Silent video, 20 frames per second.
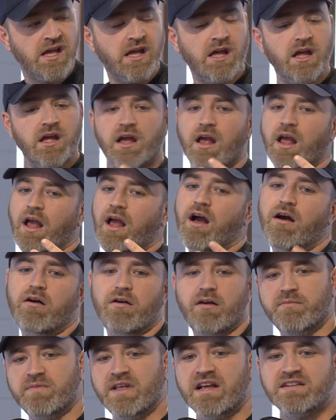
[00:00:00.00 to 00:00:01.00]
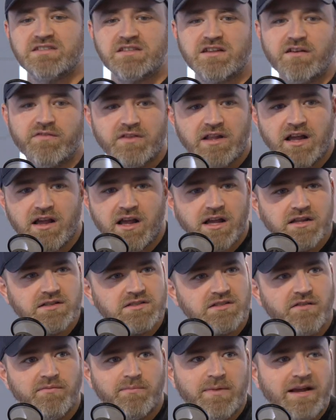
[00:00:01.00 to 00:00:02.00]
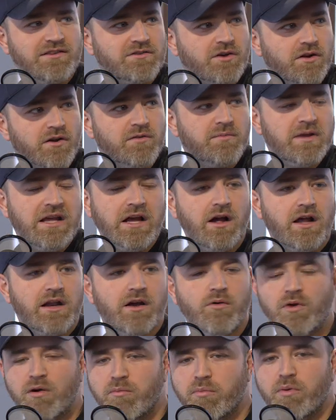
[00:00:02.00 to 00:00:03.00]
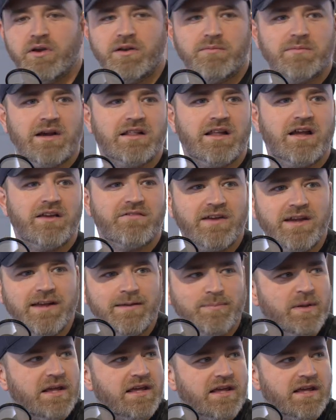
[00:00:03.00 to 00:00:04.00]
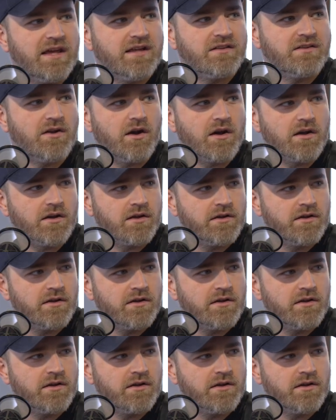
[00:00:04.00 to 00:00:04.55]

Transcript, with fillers: Yeah. I, that stuff, that kind of stuff might turn me on at one point in my life, A P K talk.